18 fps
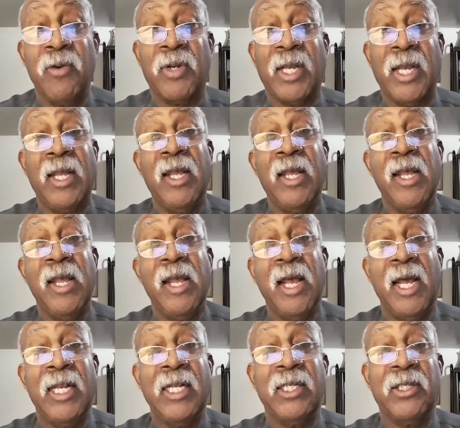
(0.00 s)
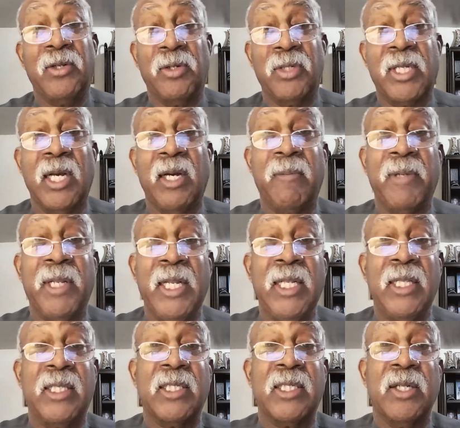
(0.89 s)
Okay. And he's going to tell him
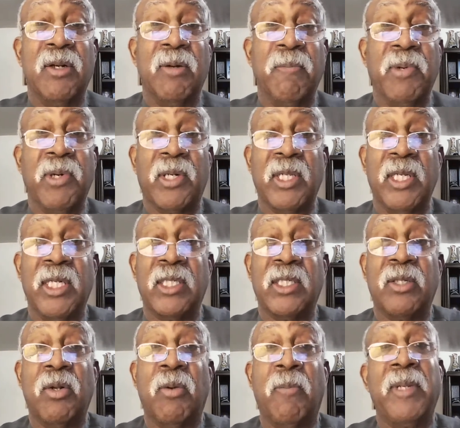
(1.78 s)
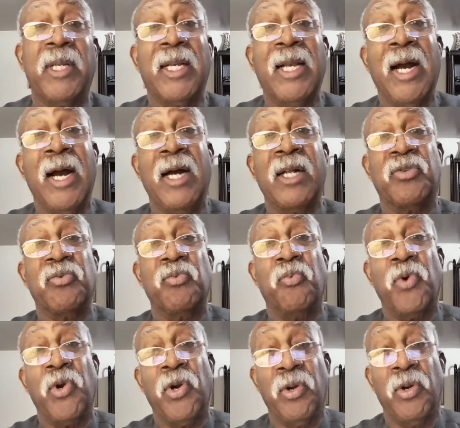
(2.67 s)
to eat this little book. And this is going to be God's
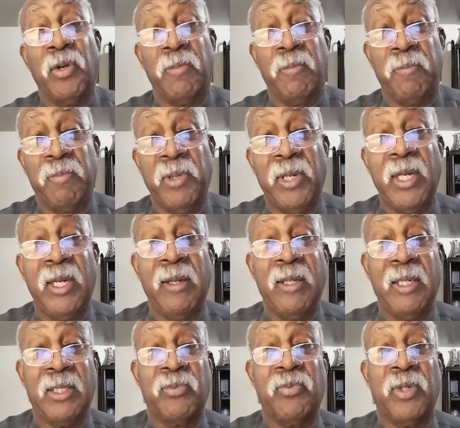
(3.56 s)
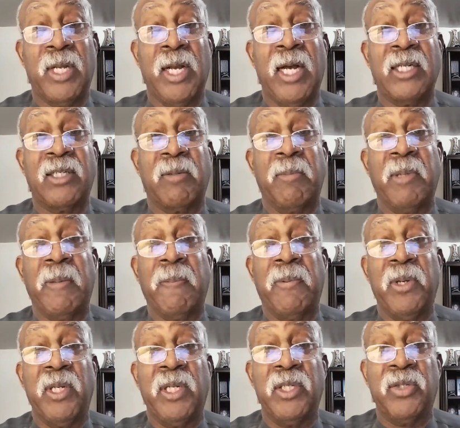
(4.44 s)
word putting this, what God's going to
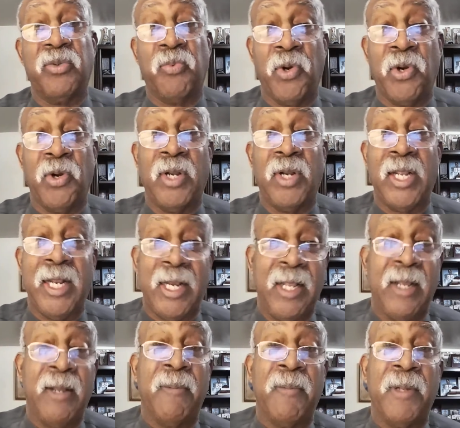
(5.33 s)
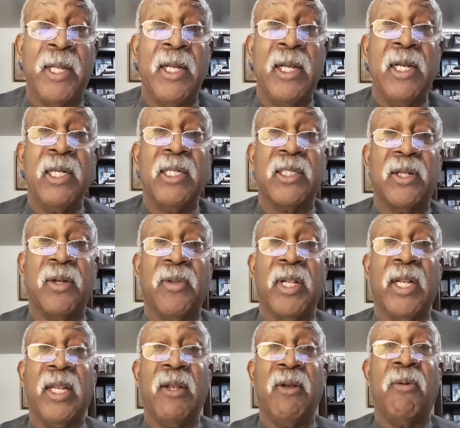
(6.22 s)
be putting his word in him
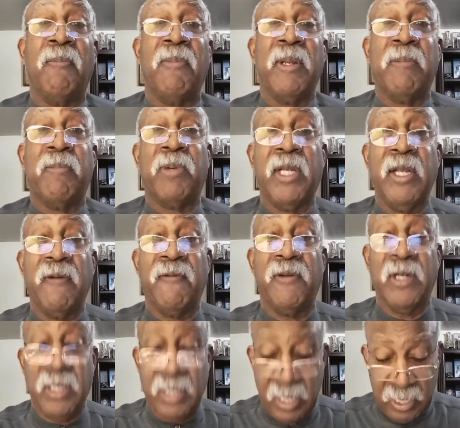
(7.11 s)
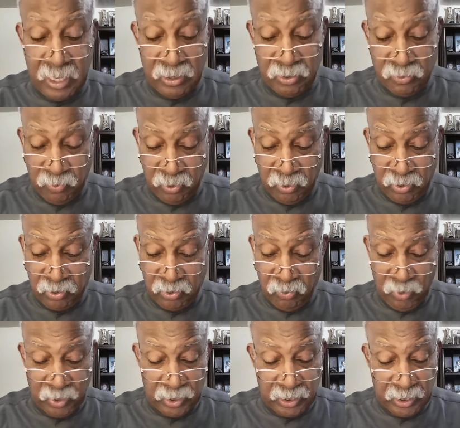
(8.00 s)
so that he'll be given God's word.
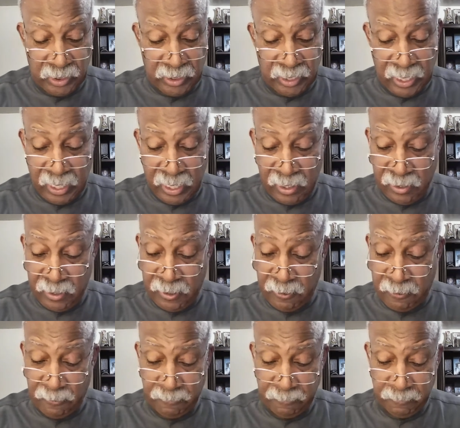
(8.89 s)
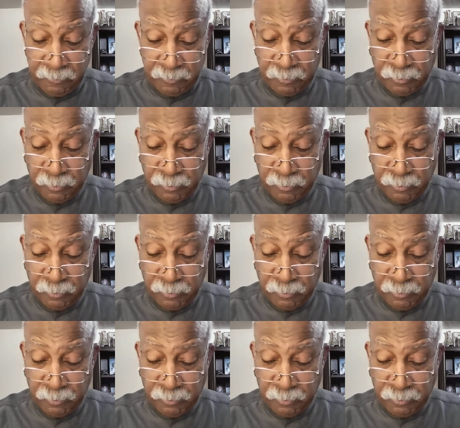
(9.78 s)
So what's he say down here?